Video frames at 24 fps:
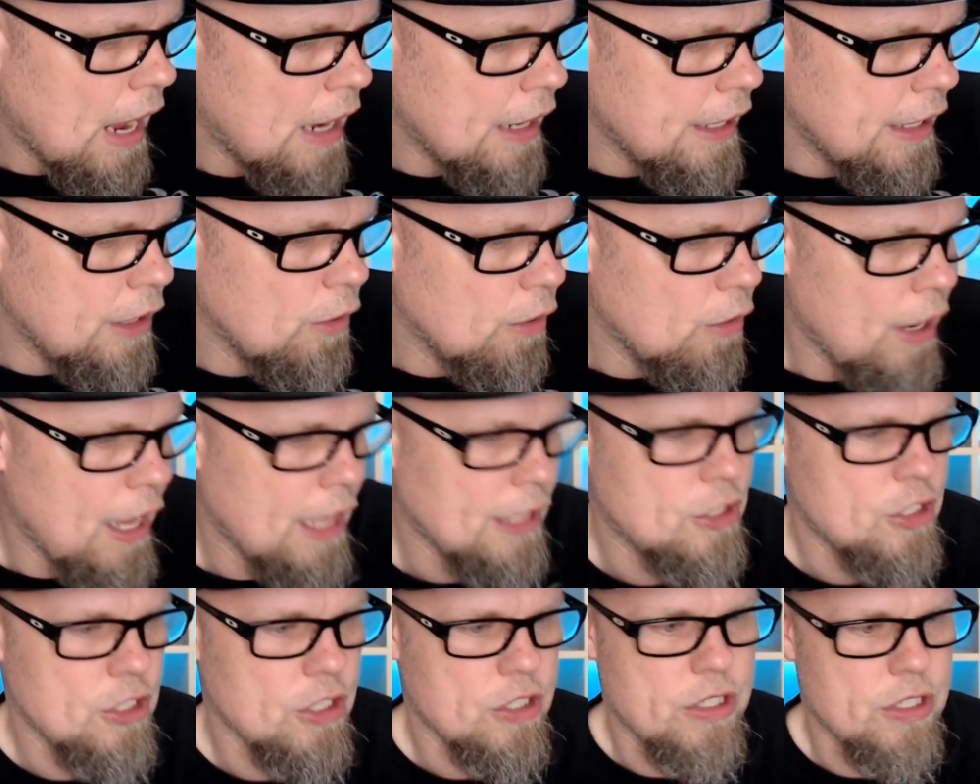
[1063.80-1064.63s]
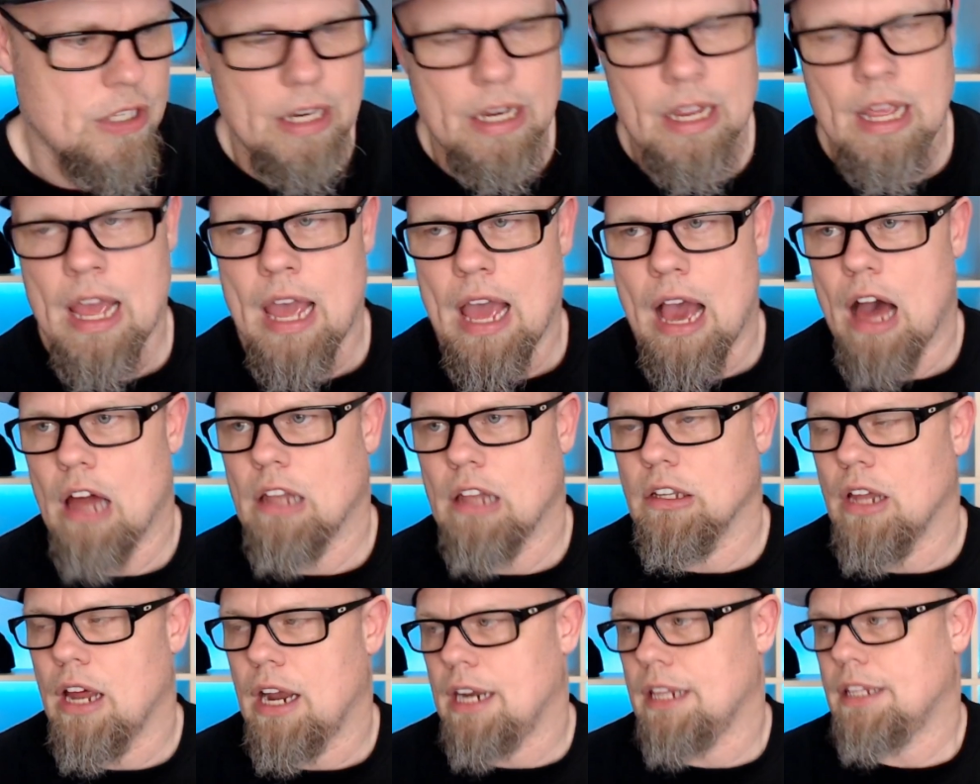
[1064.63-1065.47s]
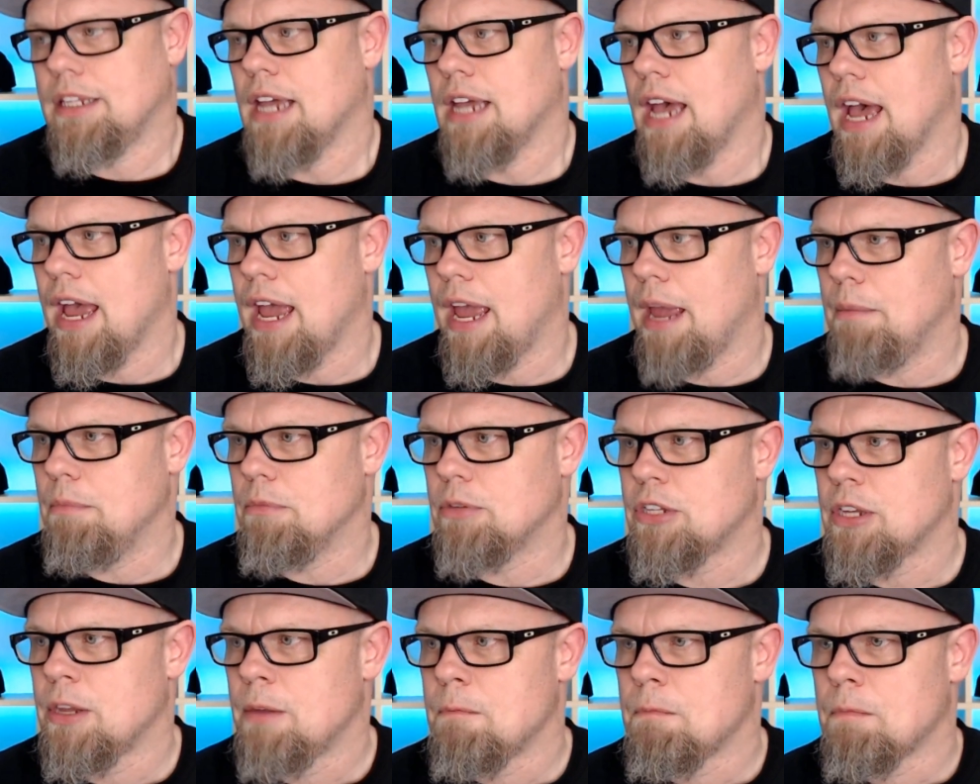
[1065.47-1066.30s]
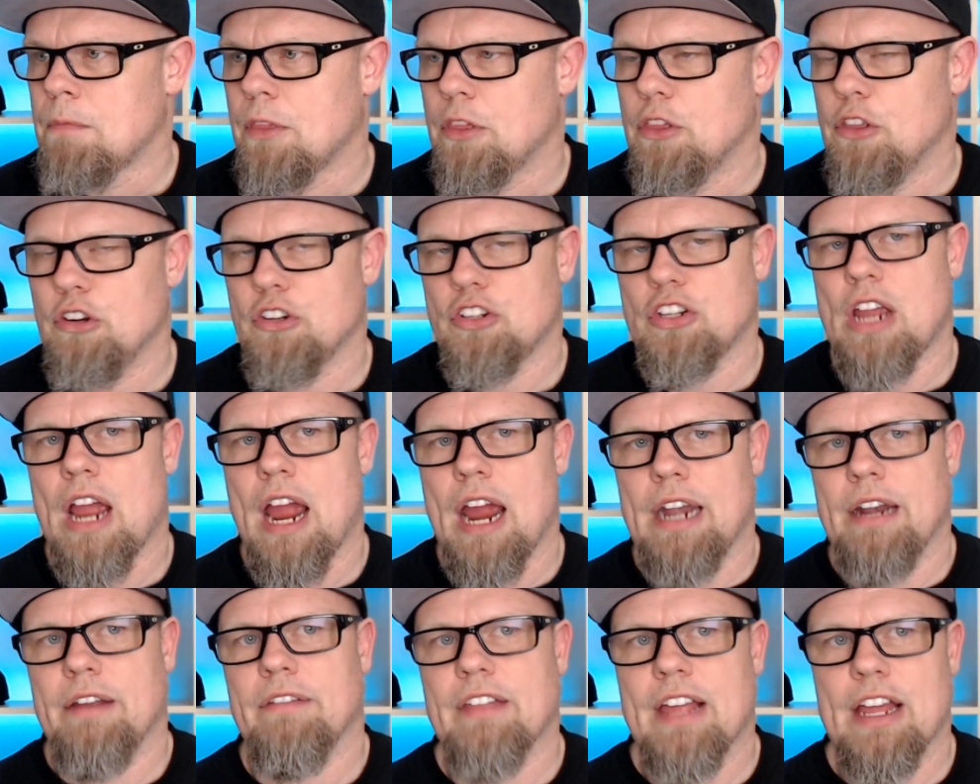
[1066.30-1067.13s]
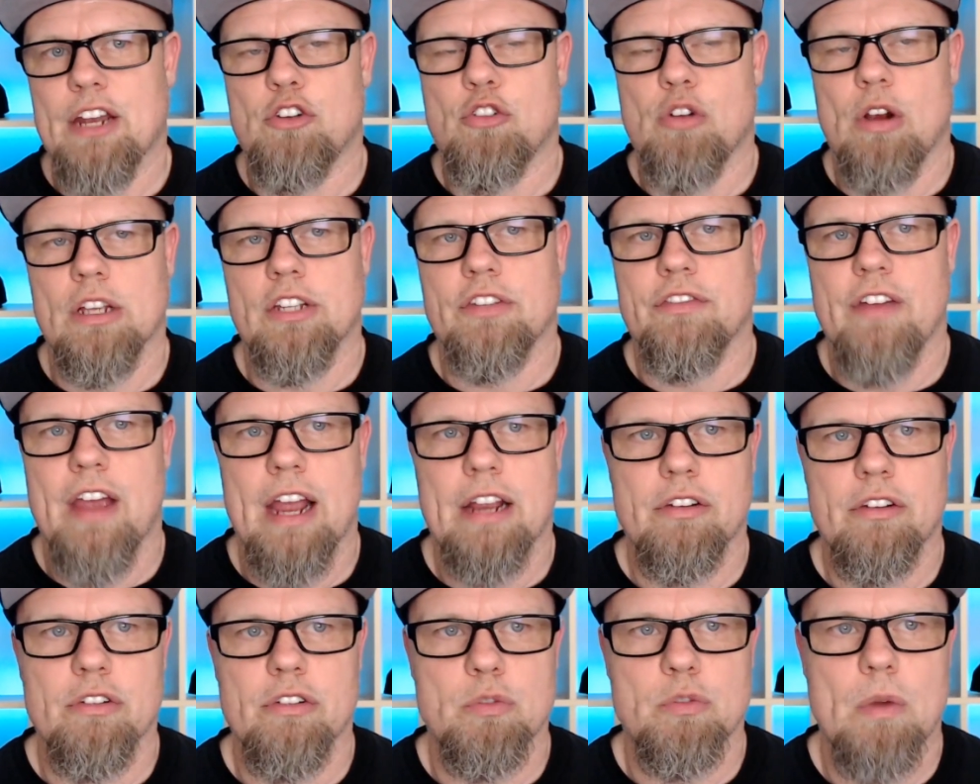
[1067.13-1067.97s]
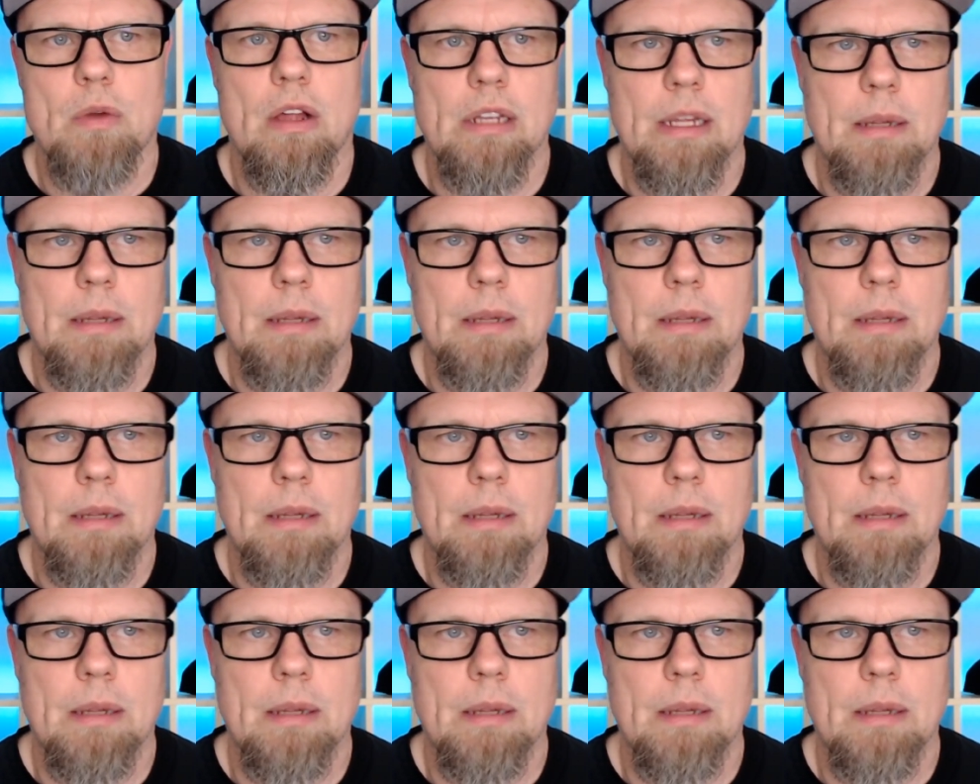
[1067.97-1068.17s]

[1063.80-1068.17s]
It's just that a lot of times there's kind of that trust factor as well.